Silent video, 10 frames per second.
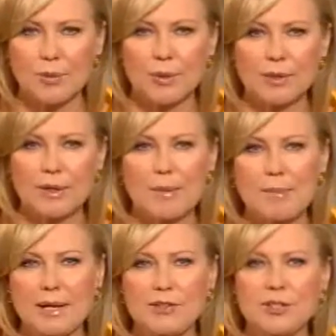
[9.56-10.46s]
Well,
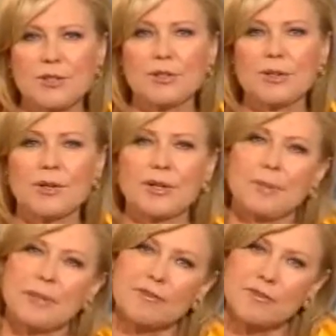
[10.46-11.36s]
imagine not only
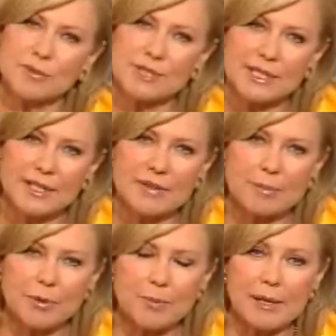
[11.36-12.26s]
being forced to give
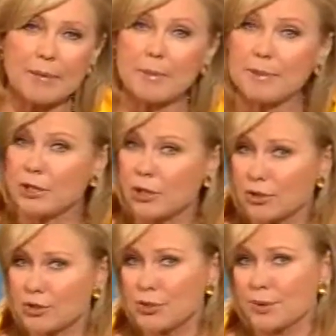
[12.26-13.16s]
up your baby
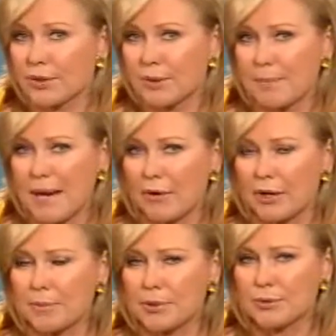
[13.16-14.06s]
because you are
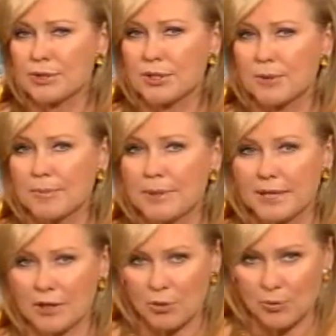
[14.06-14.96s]
unmarried, but also
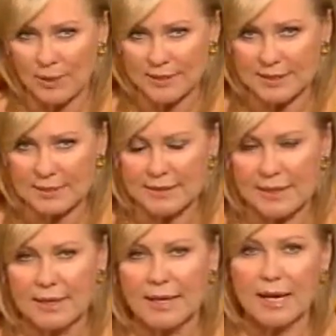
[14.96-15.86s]
being arrested
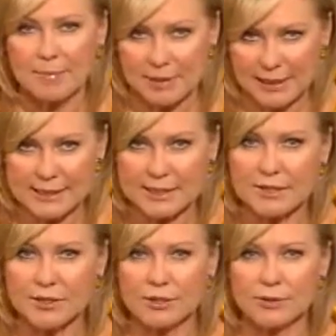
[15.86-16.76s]
and placed
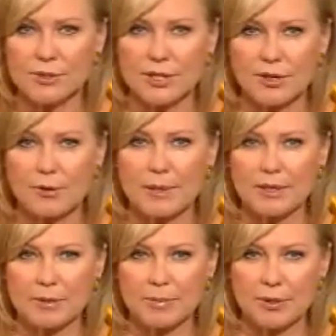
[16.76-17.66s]
in a girls' home
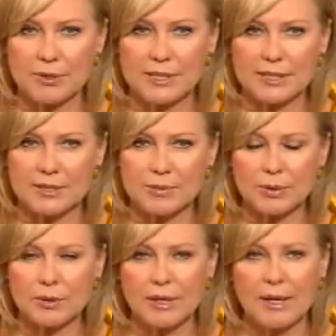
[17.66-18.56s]
in the process.
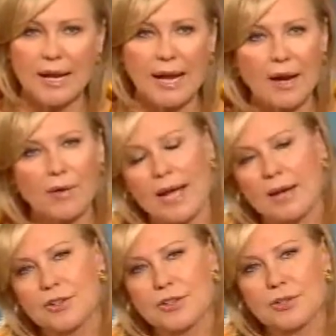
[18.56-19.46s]
Well, our
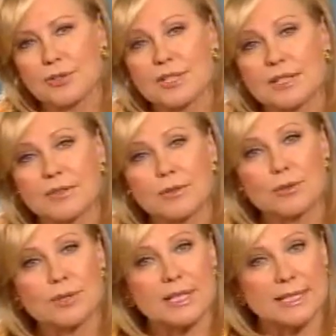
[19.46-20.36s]
attitudes and, of
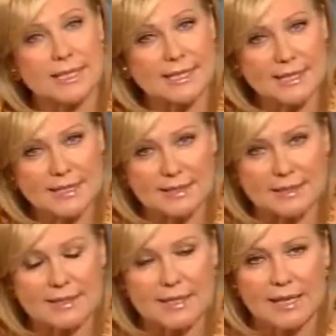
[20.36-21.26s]
course,
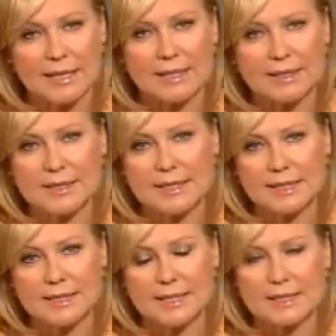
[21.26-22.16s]
assistance in the
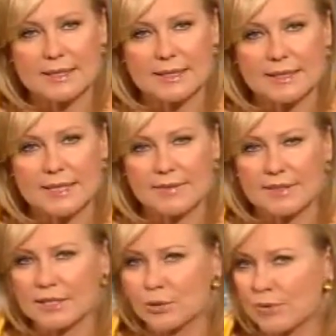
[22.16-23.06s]
60s and the
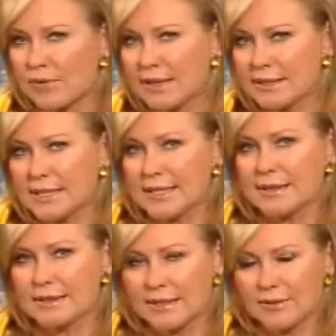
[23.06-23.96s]
70s were vastly
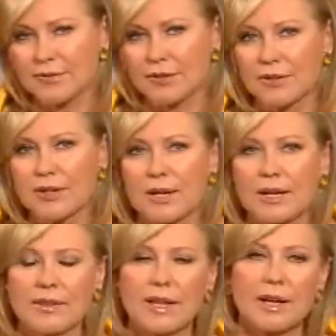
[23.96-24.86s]
different
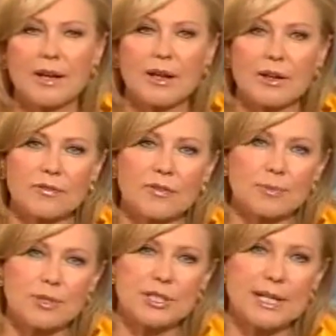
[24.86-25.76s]
than
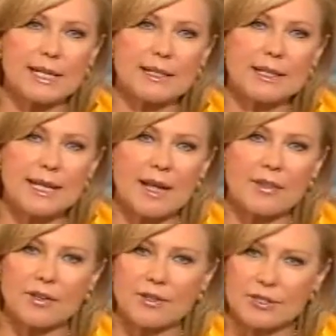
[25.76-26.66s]
from today. Lily
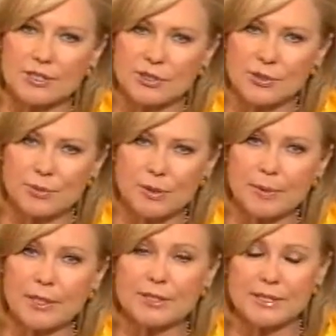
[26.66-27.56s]
Arthur knows this too well
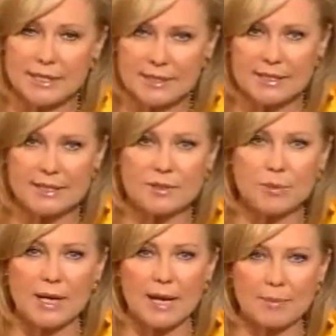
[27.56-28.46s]
because this is
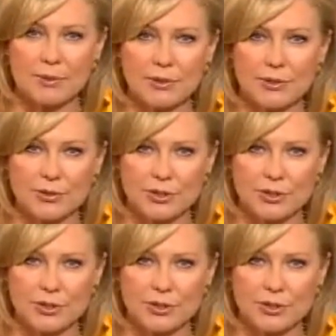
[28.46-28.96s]
what happened to her.